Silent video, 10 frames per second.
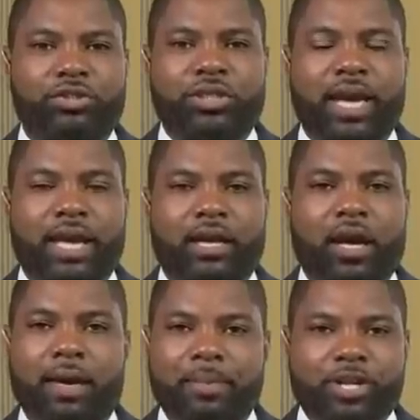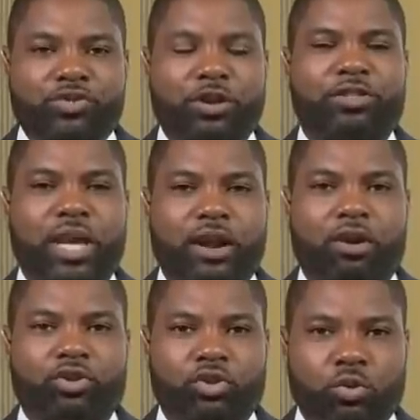teachers and uh,
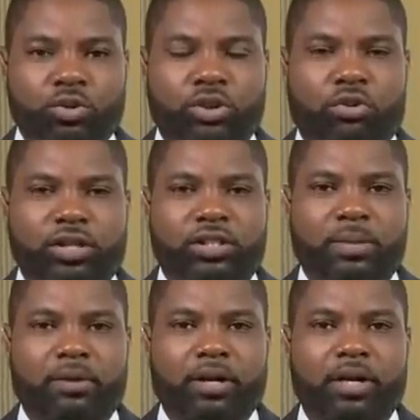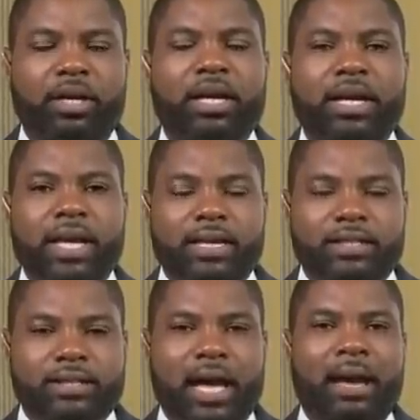administrators in our schools across America,
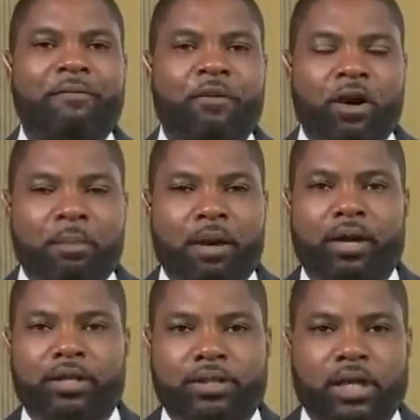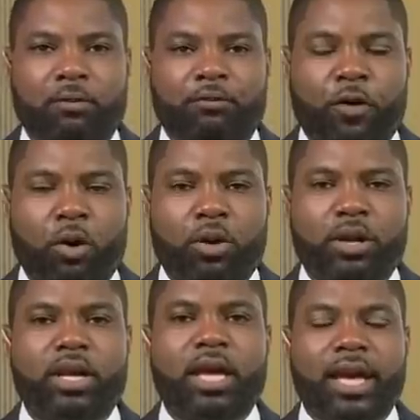it is time for Americans to come
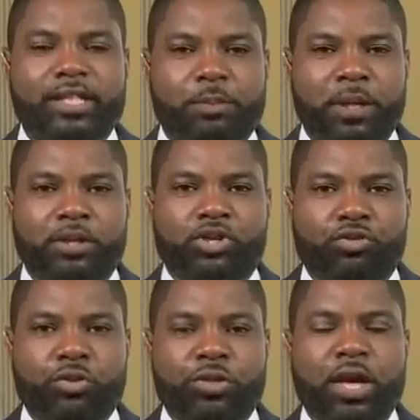forward and speak the